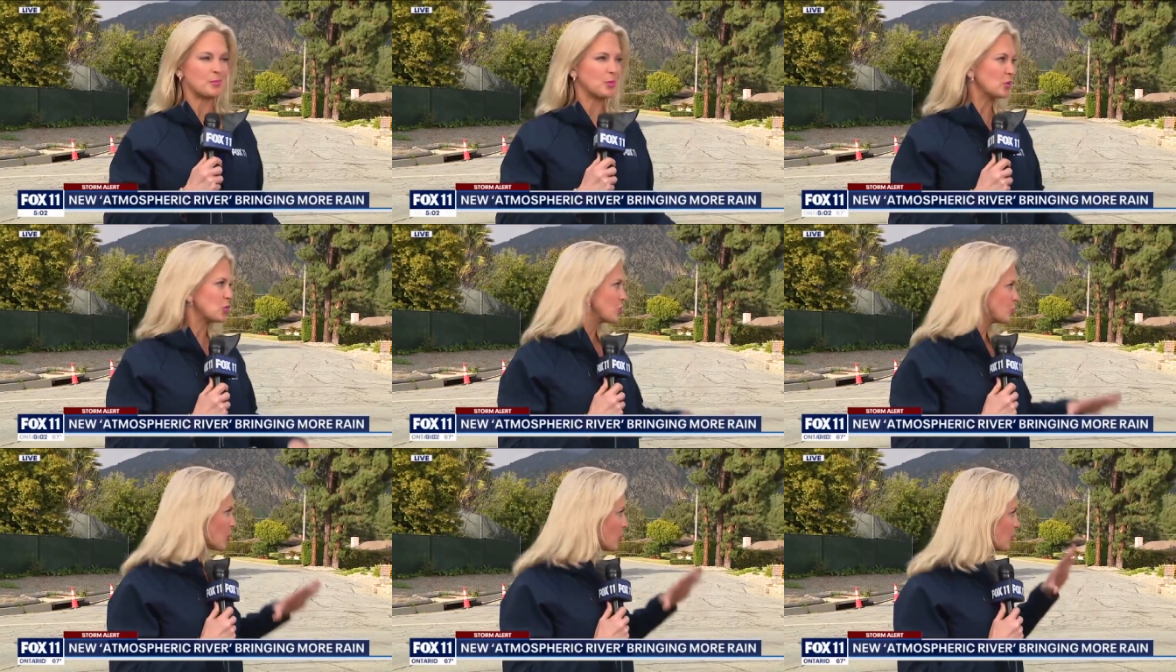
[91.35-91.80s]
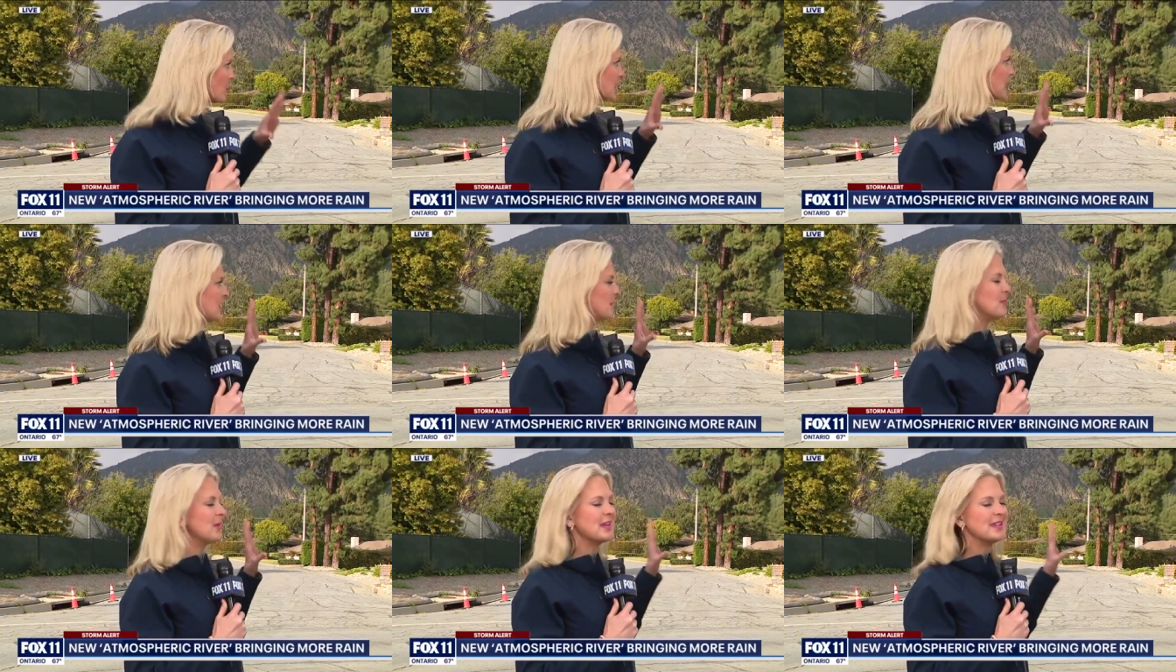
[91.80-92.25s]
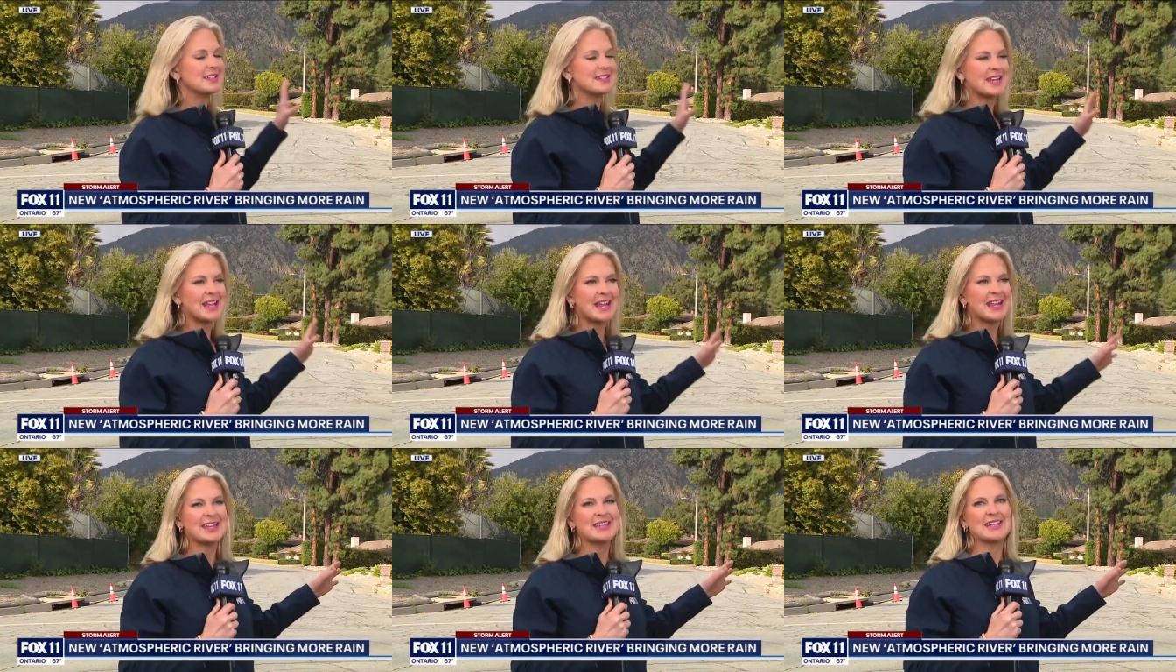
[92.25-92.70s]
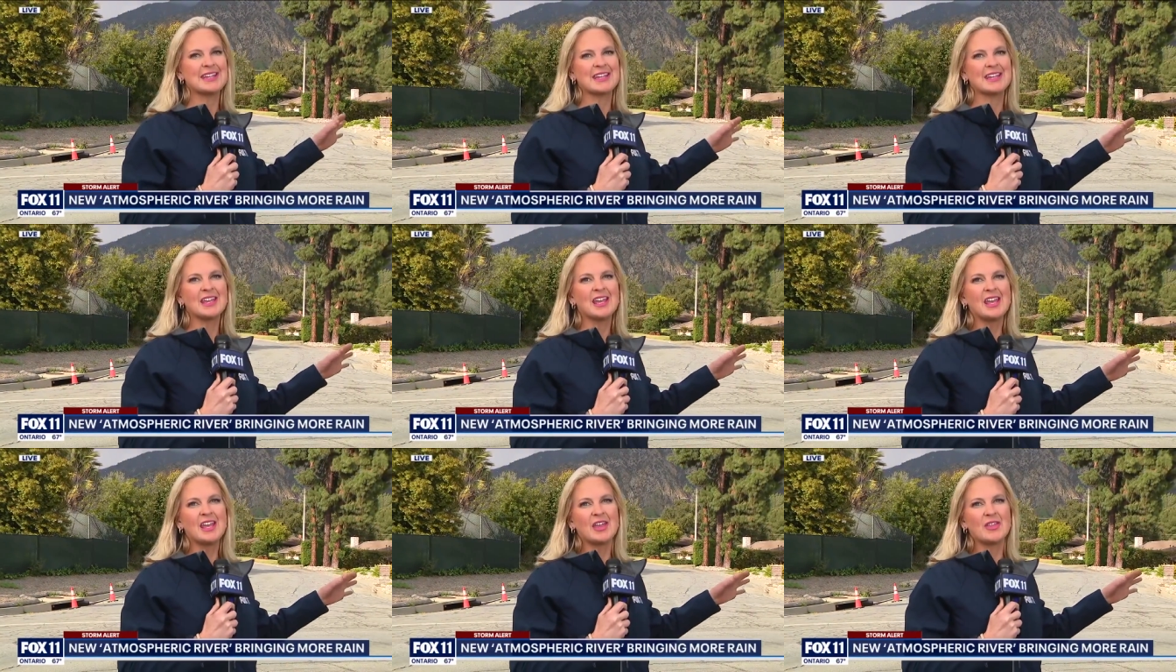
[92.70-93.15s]
patrolling and
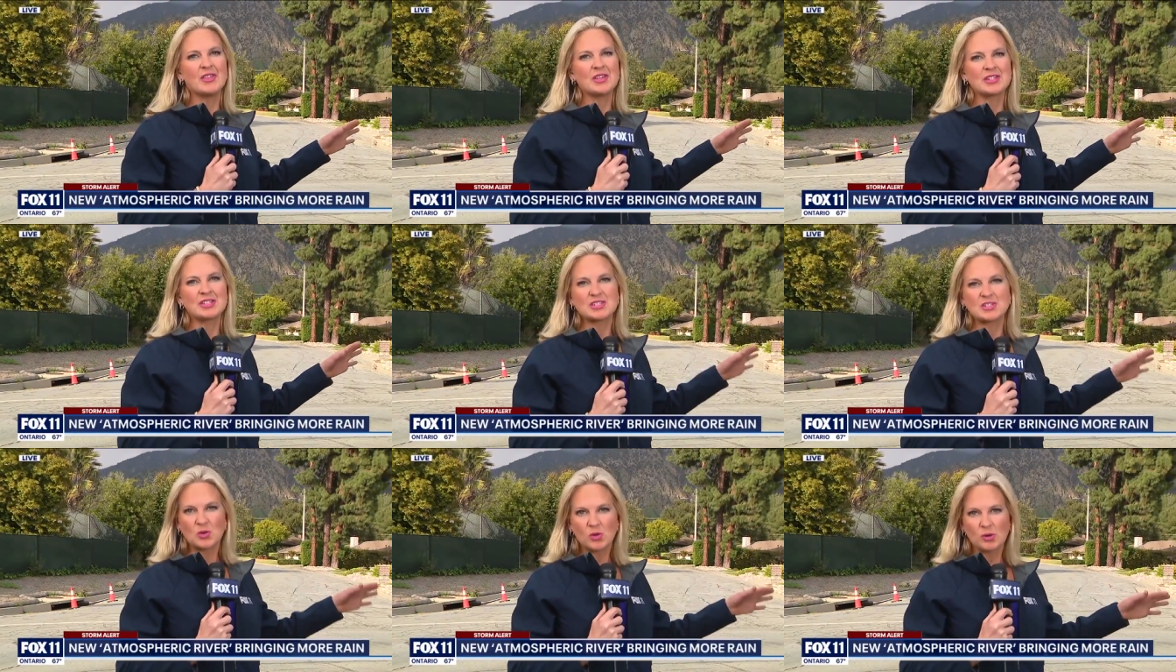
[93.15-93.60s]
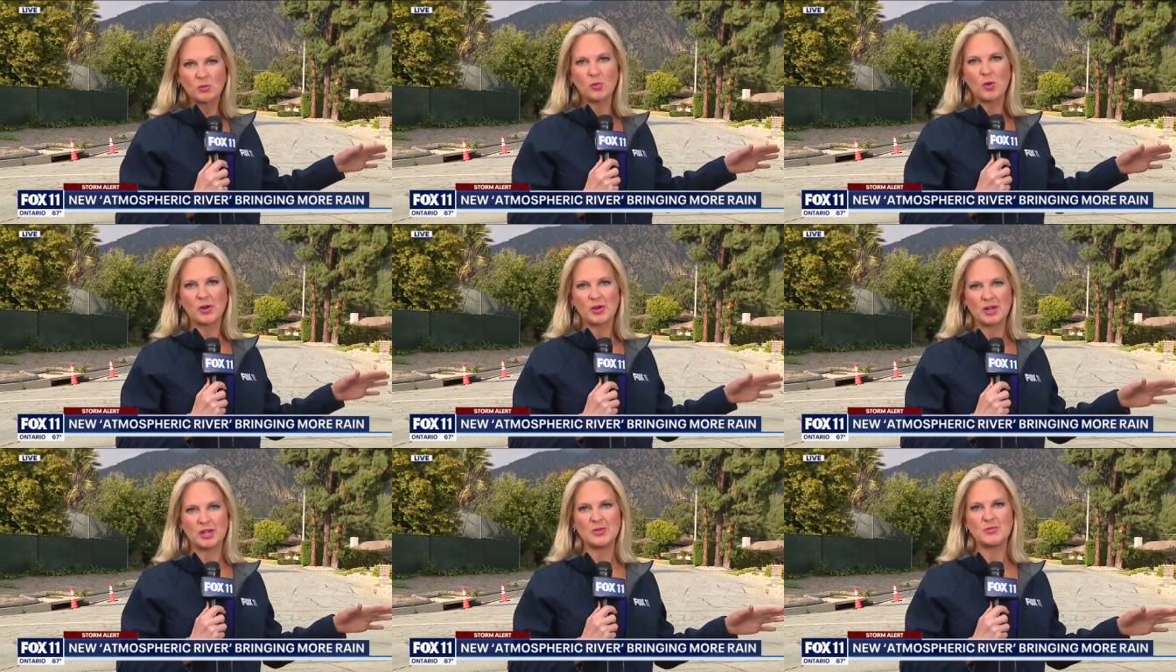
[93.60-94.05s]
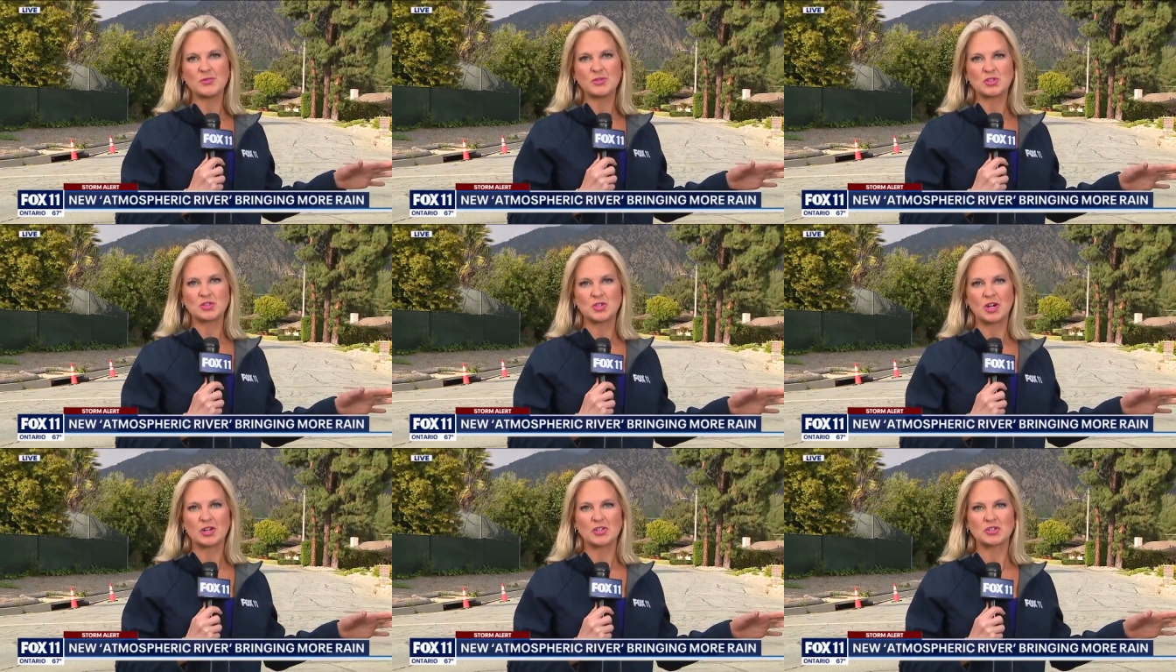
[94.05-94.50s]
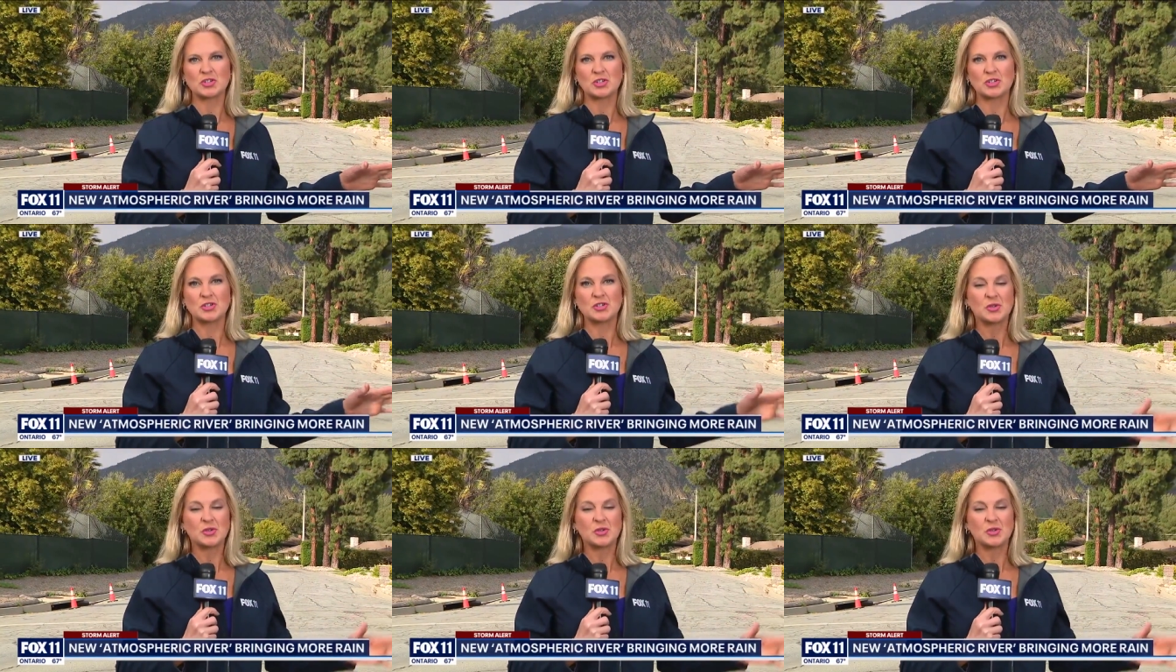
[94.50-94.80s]
maintaining this stormwater infrastructure,